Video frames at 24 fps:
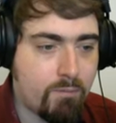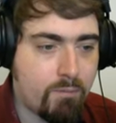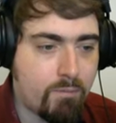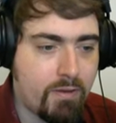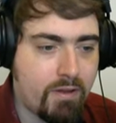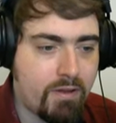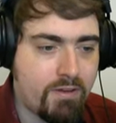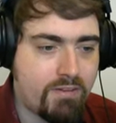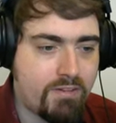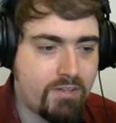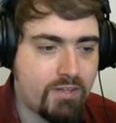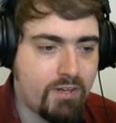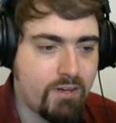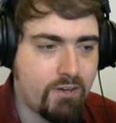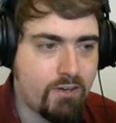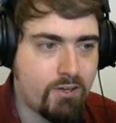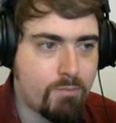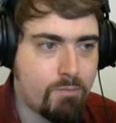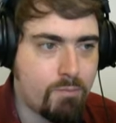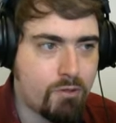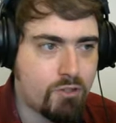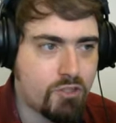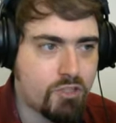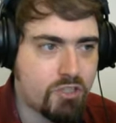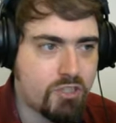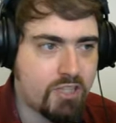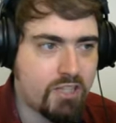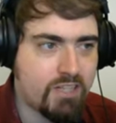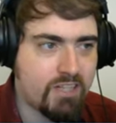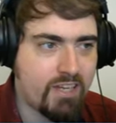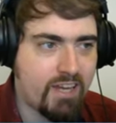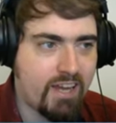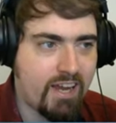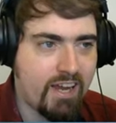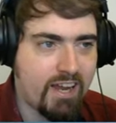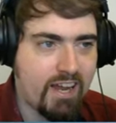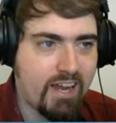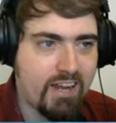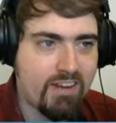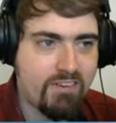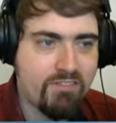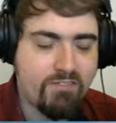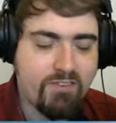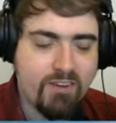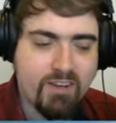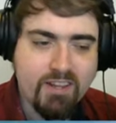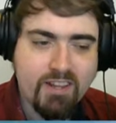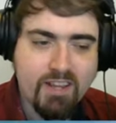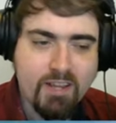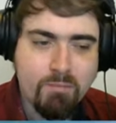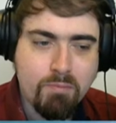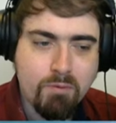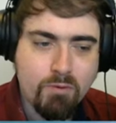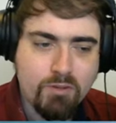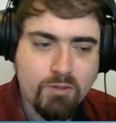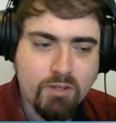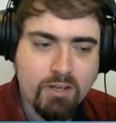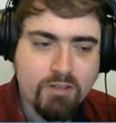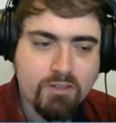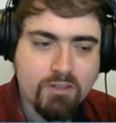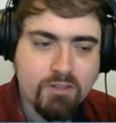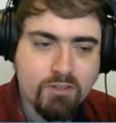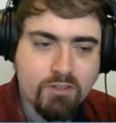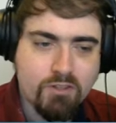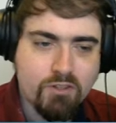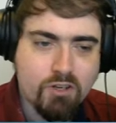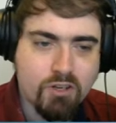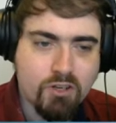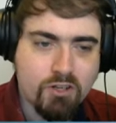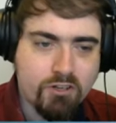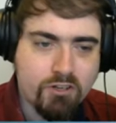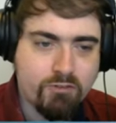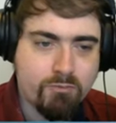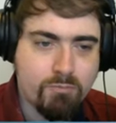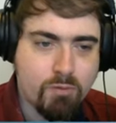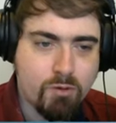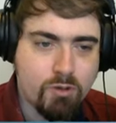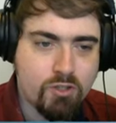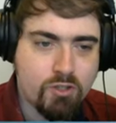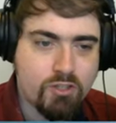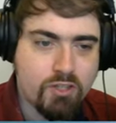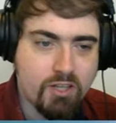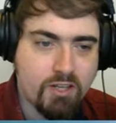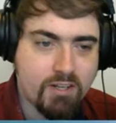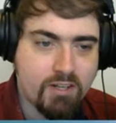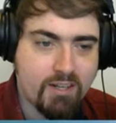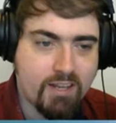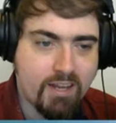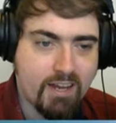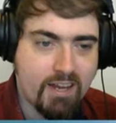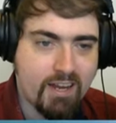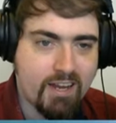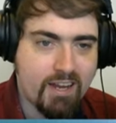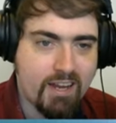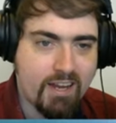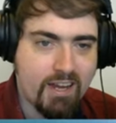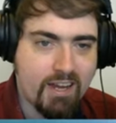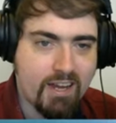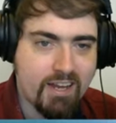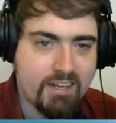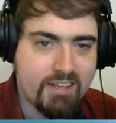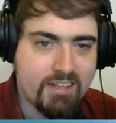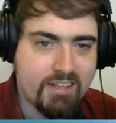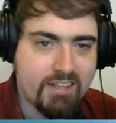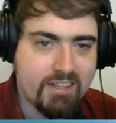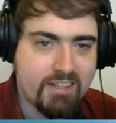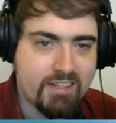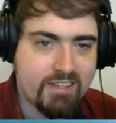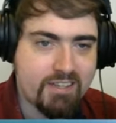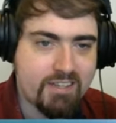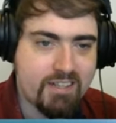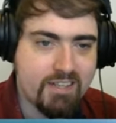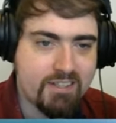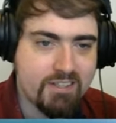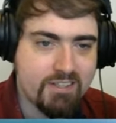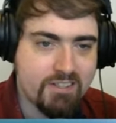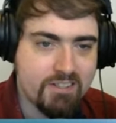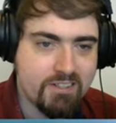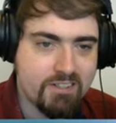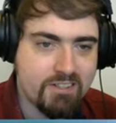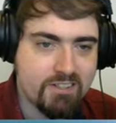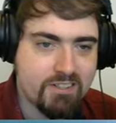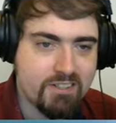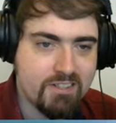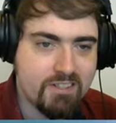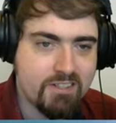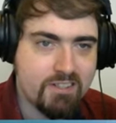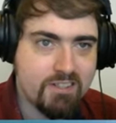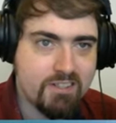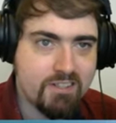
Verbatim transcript: Is he going to push the attack? I feel like Bodexius could have pushed that attack, and he didn't.